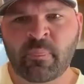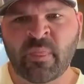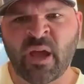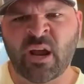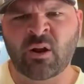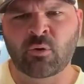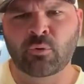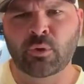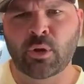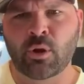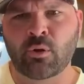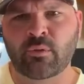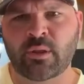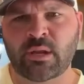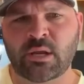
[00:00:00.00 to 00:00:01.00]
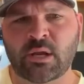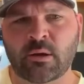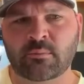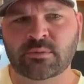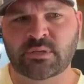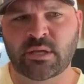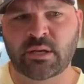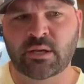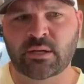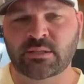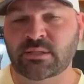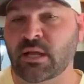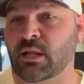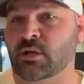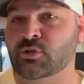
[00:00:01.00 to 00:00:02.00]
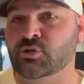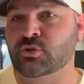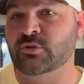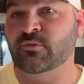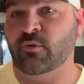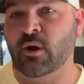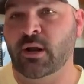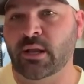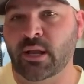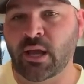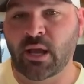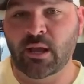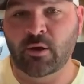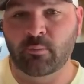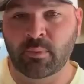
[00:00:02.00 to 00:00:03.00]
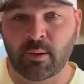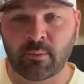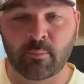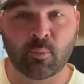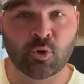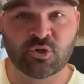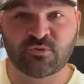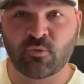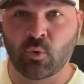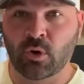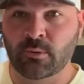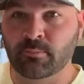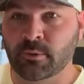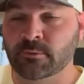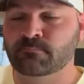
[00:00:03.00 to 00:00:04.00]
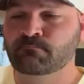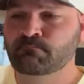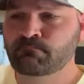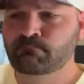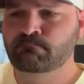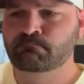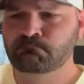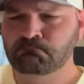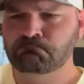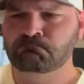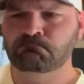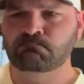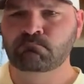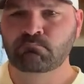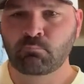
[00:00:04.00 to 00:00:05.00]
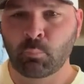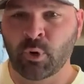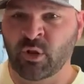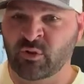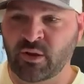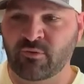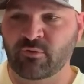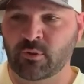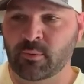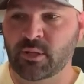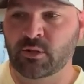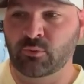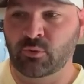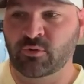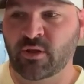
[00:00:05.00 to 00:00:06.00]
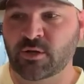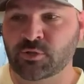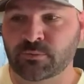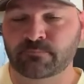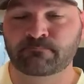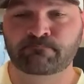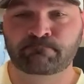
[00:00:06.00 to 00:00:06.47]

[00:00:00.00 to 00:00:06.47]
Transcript: I don't know that he comes in and is LSU's Friday guy. He'll be able to push for it, but he'll definitely be in the rotation.